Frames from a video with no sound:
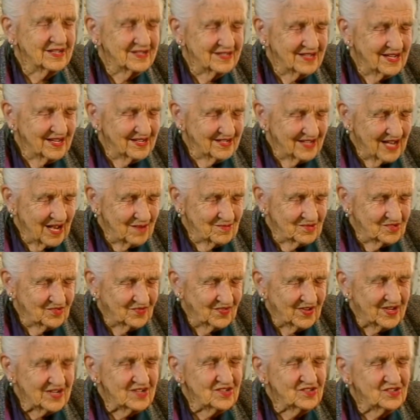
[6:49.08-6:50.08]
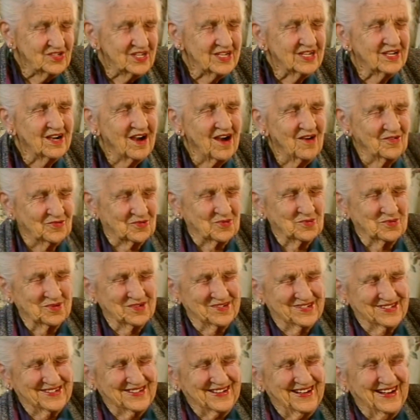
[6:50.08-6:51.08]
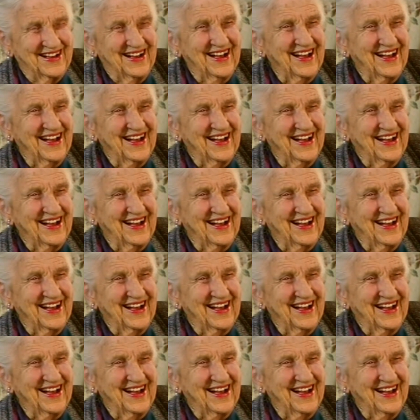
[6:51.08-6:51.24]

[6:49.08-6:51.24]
and I was very sick afterwards.